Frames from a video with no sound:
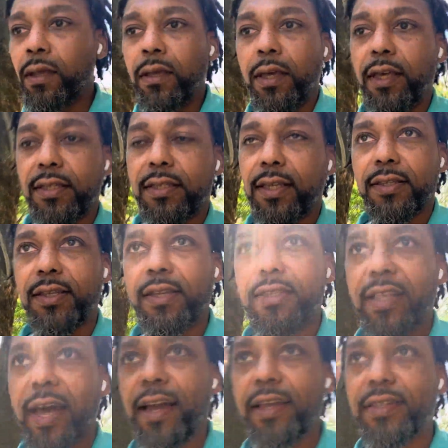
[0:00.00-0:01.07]
it's
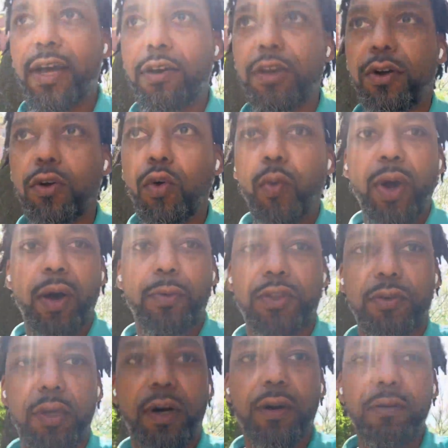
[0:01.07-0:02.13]
not going to go well with you,
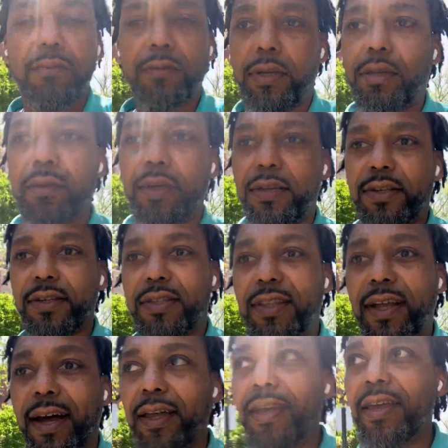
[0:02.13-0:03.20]
y'all. It's just
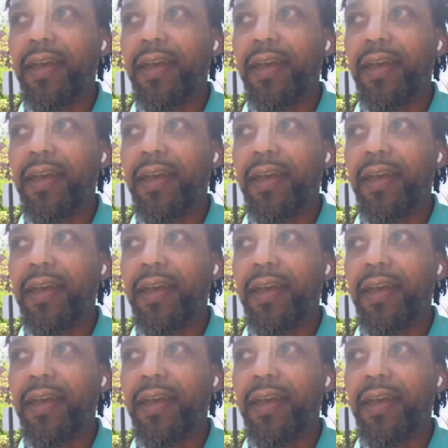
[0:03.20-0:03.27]
not.